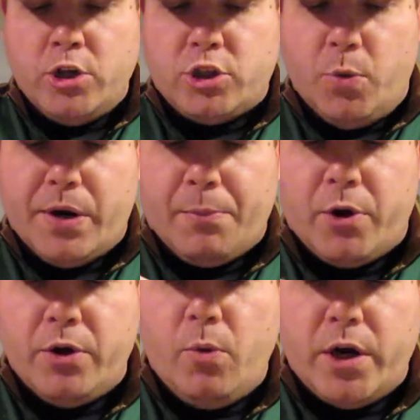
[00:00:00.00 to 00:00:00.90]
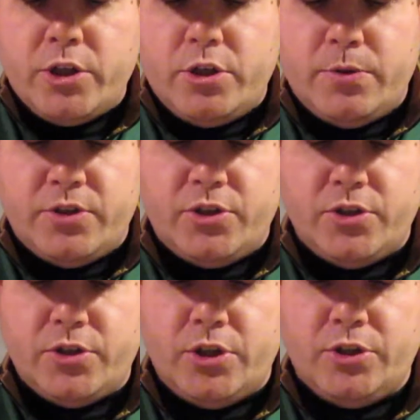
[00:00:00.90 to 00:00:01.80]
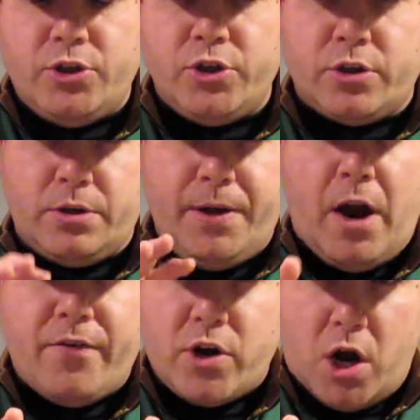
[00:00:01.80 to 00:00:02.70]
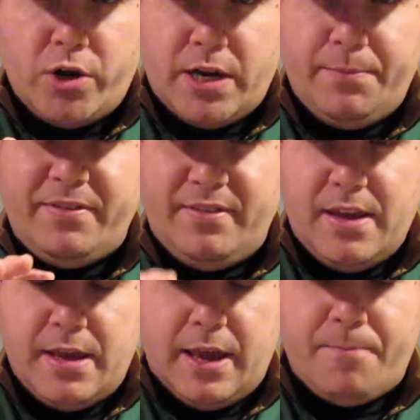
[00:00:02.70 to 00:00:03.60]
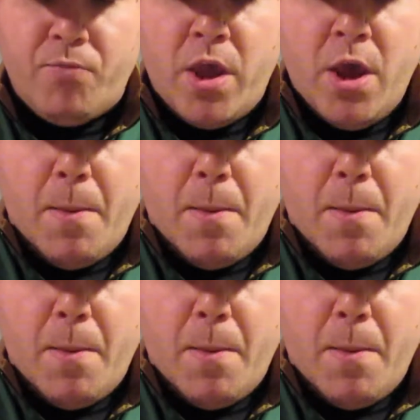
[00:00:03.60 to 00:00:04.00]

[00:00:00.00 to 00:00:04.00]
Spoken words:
So what I'm going to want to do is you're going to be having a hard time seeing it.